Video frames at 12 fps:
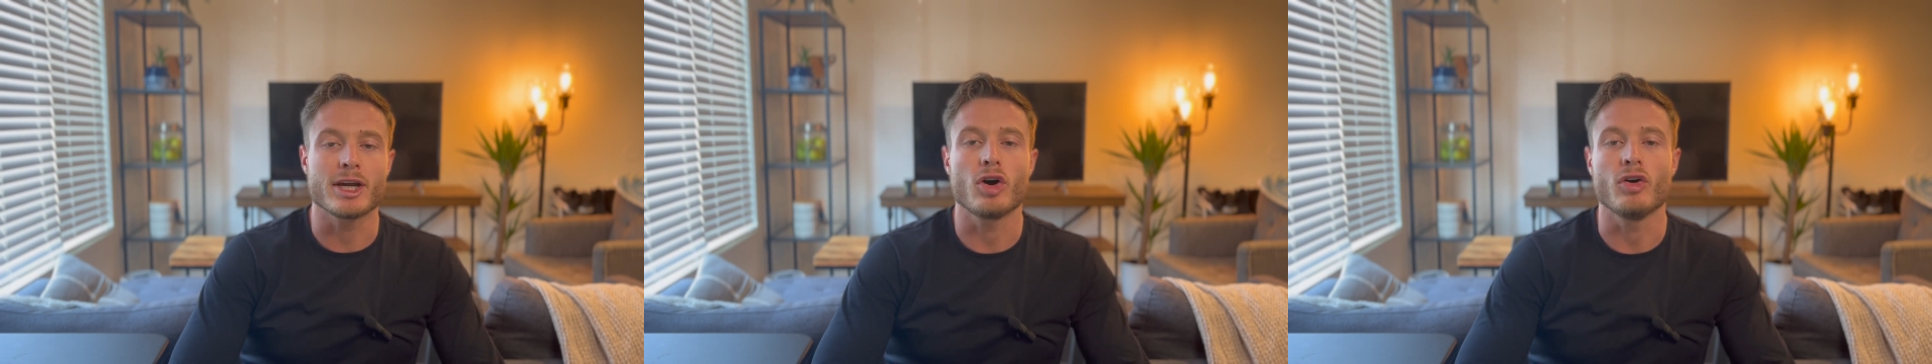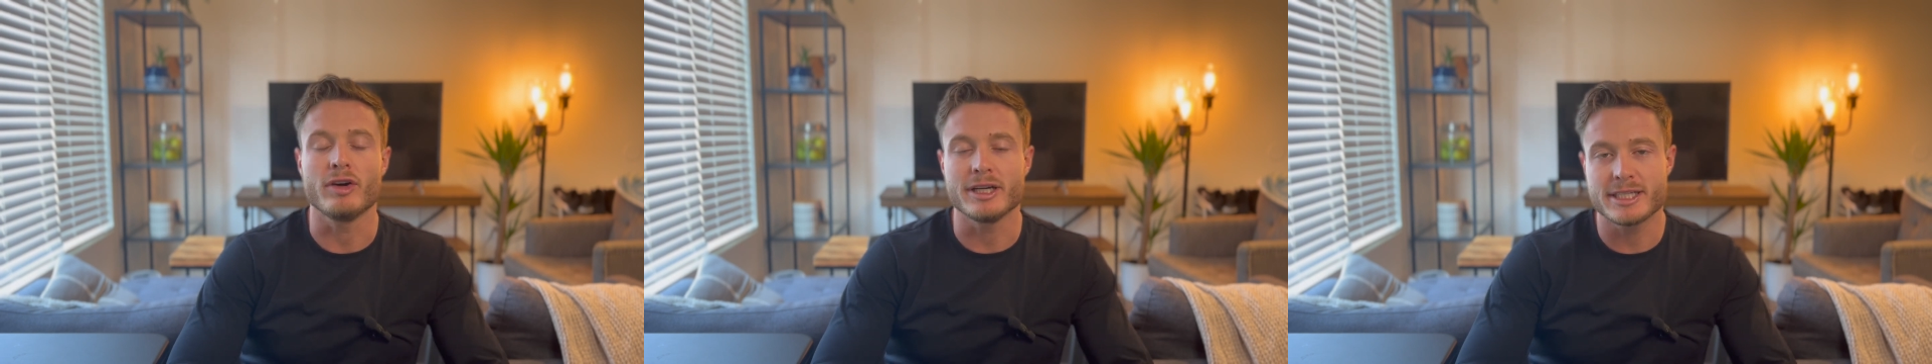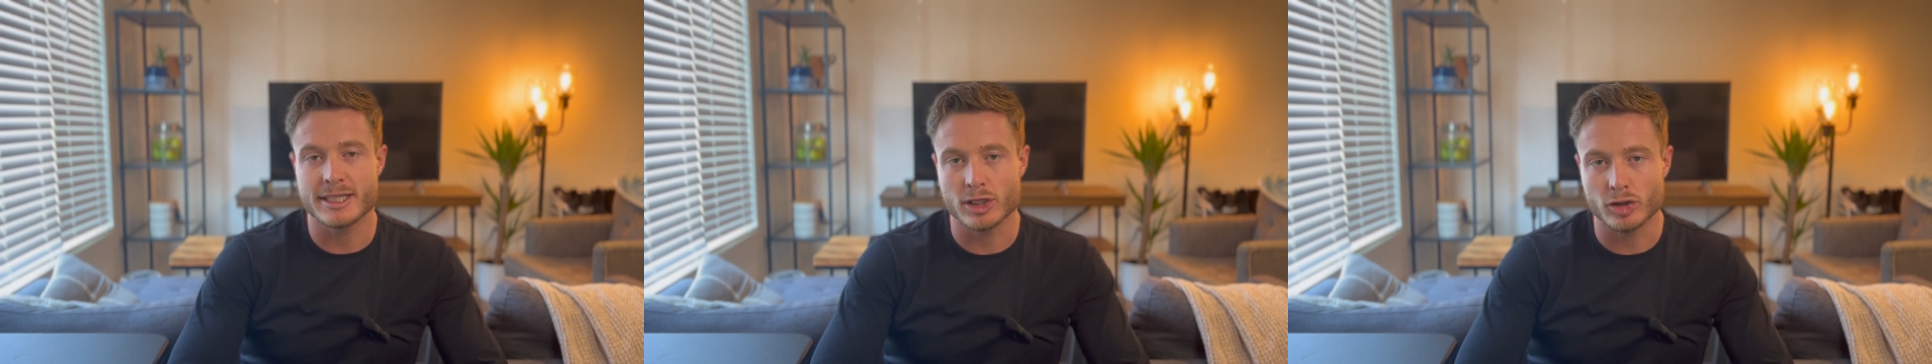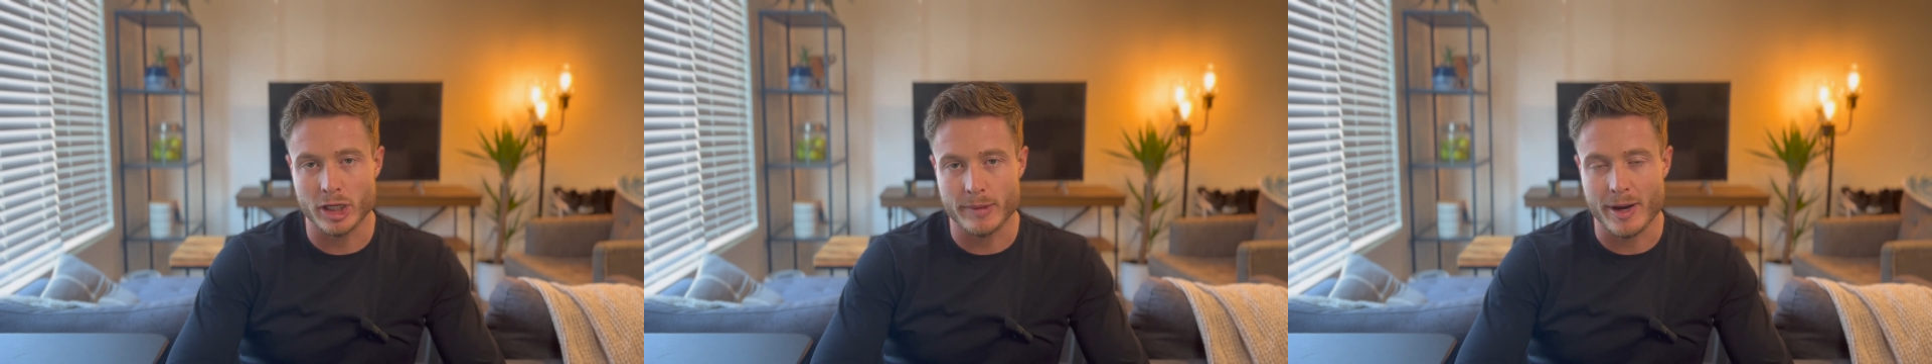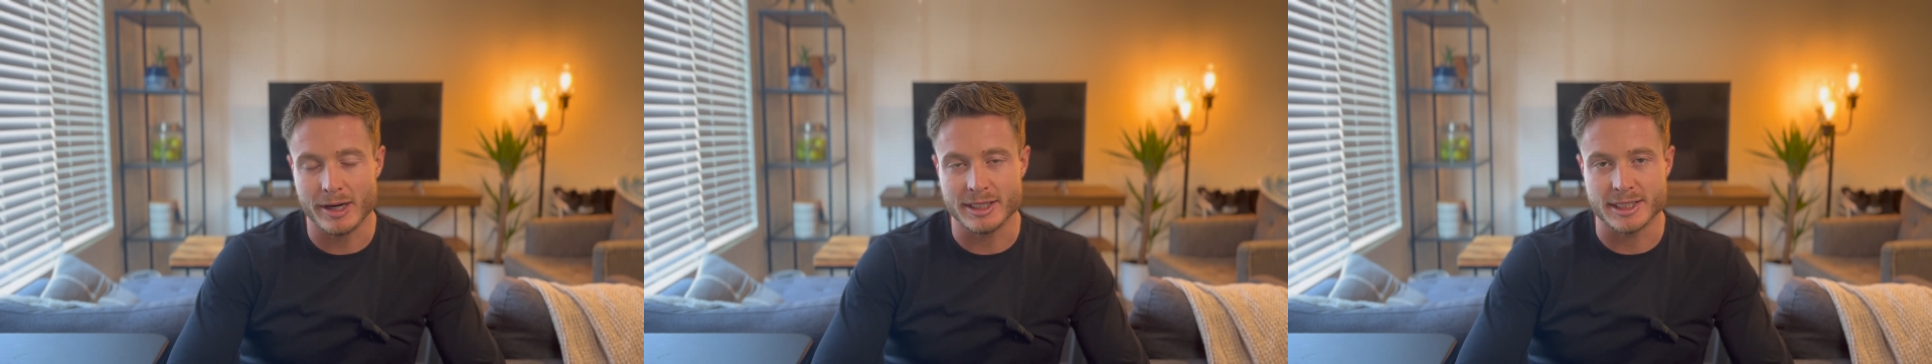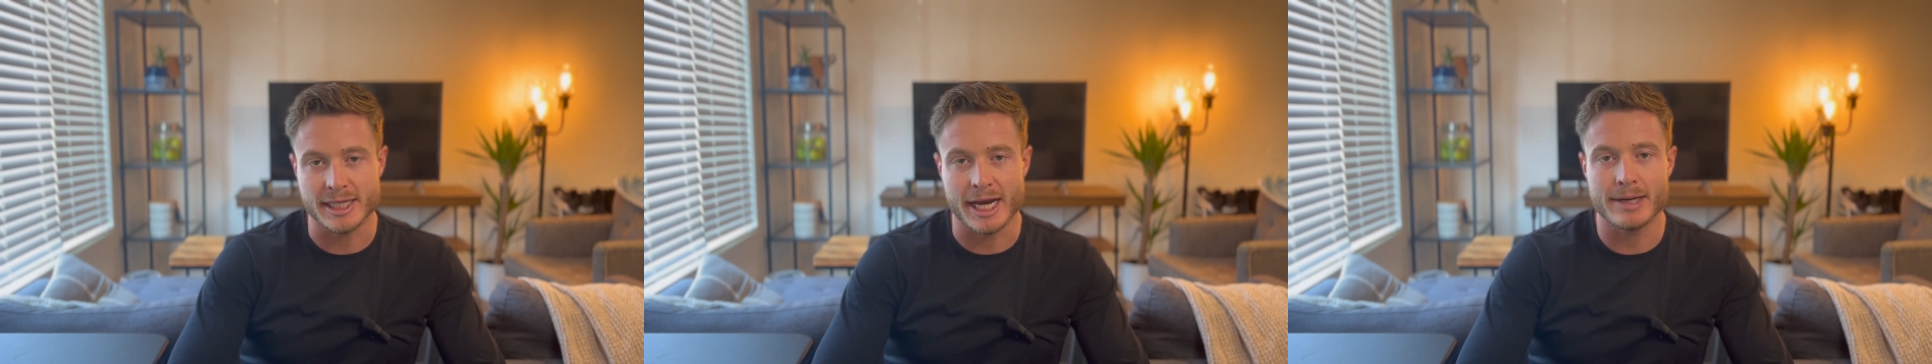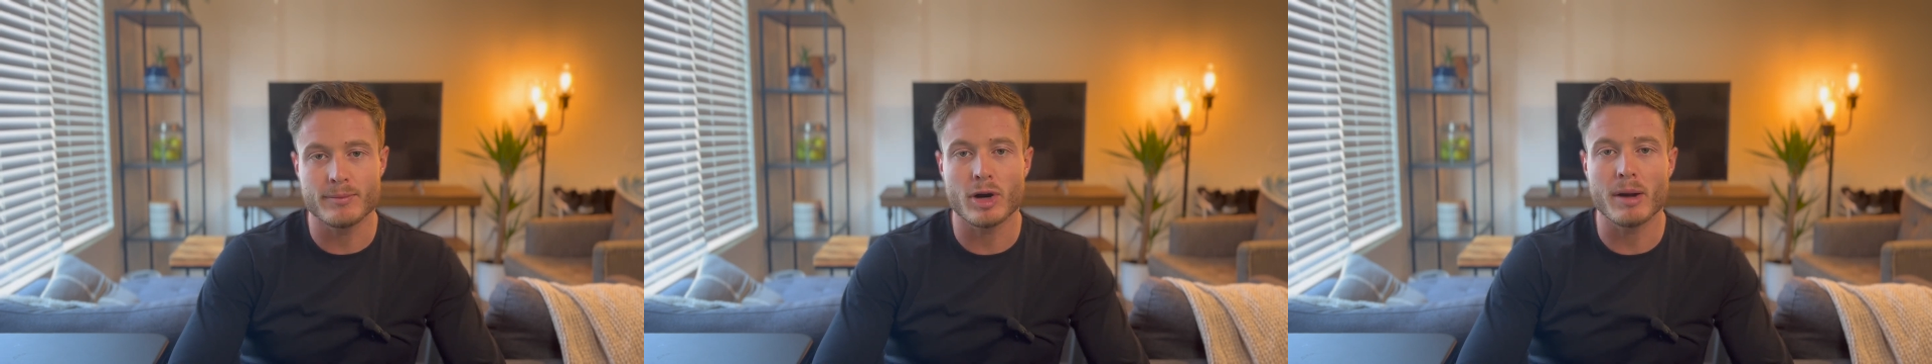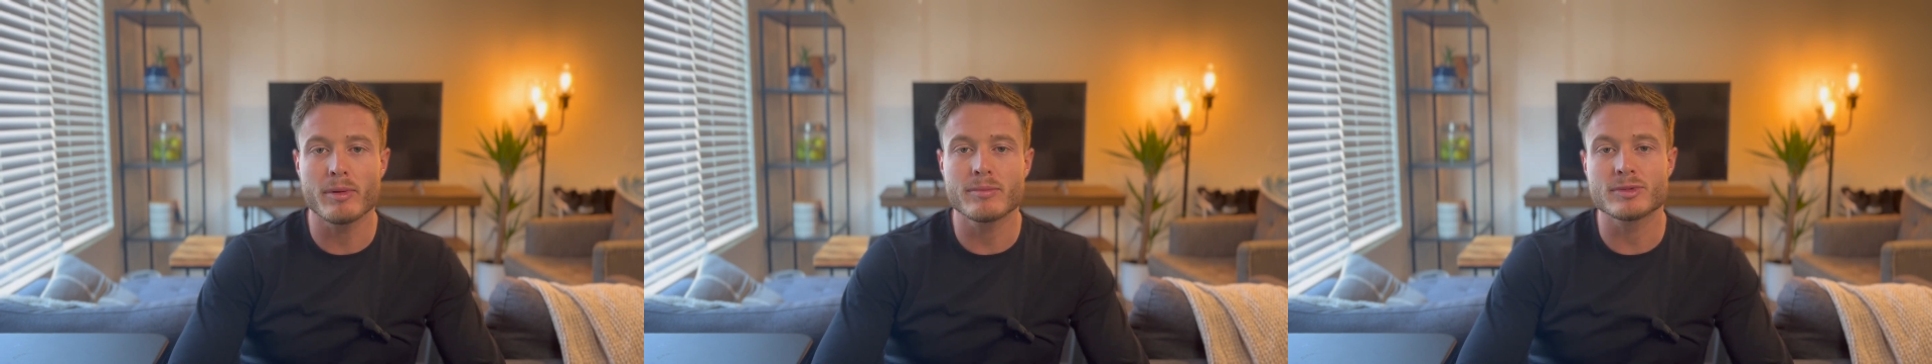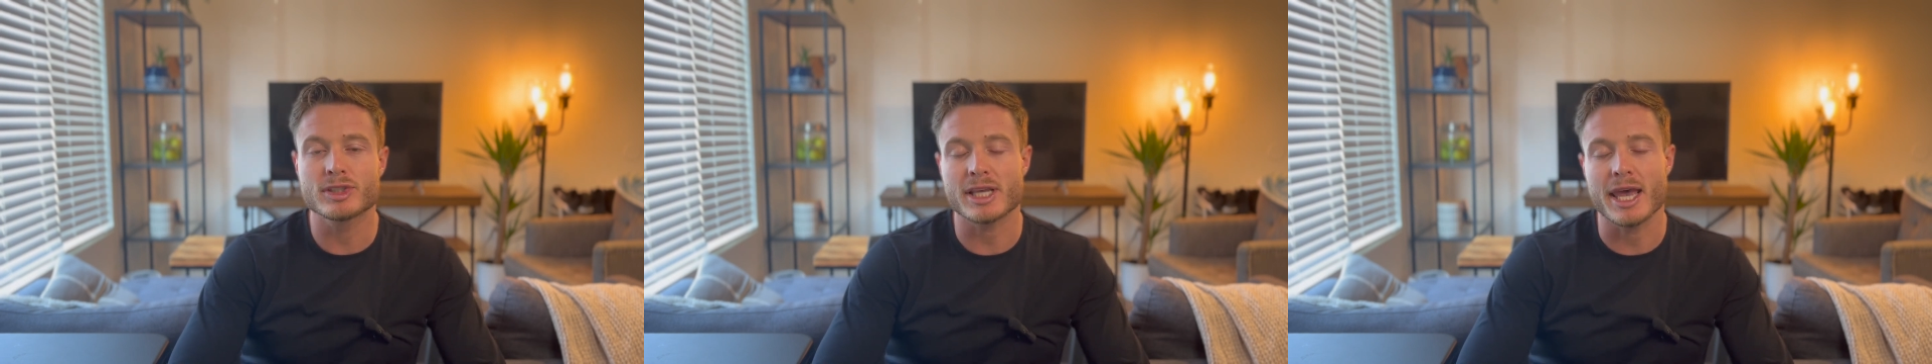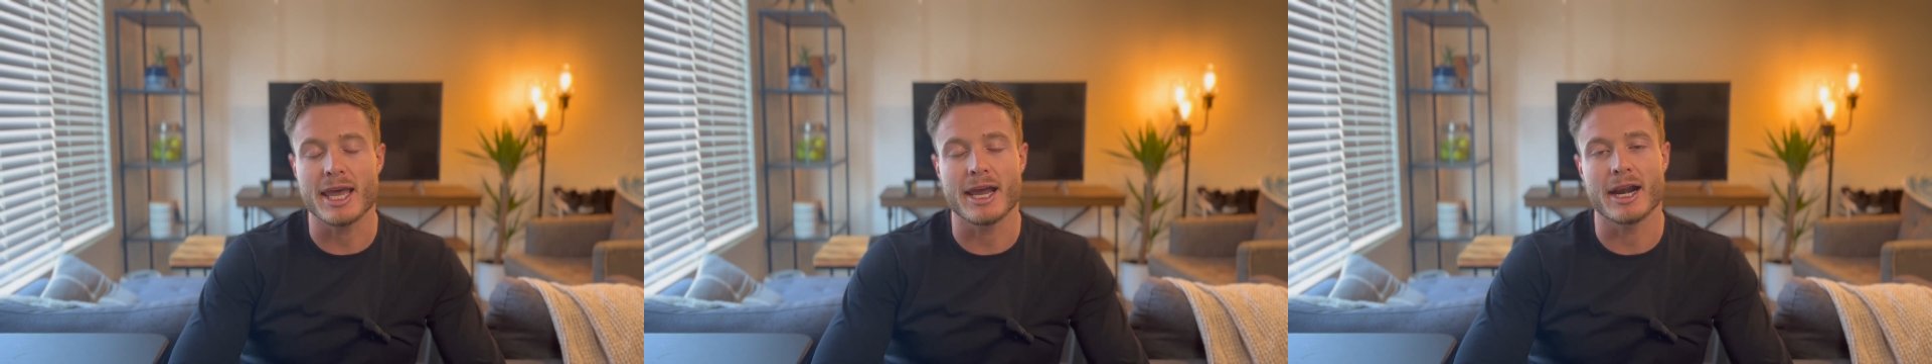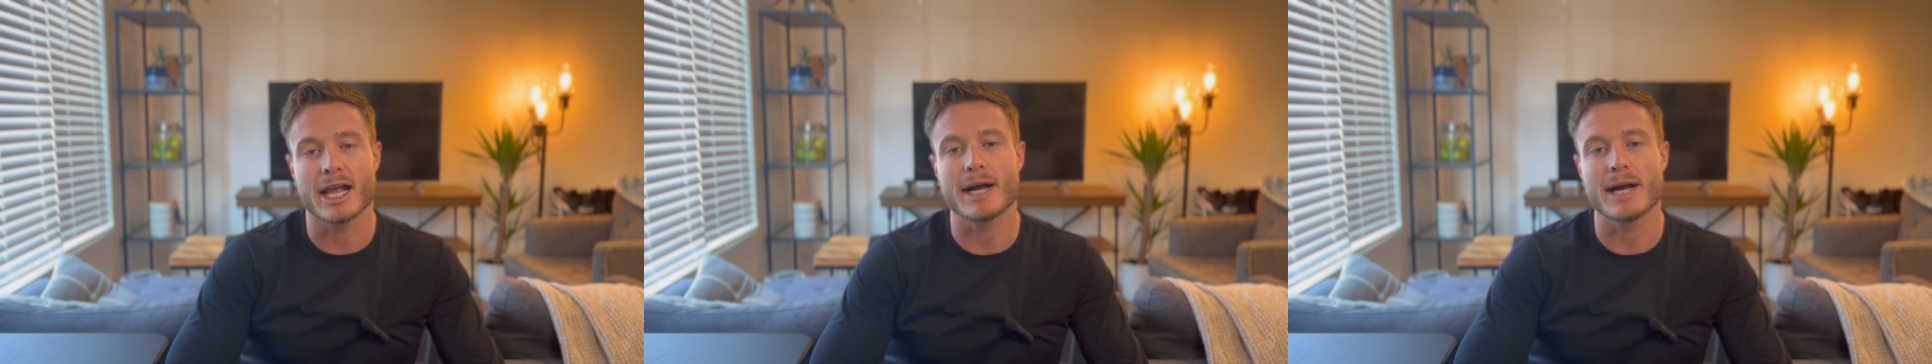holistically about design problems and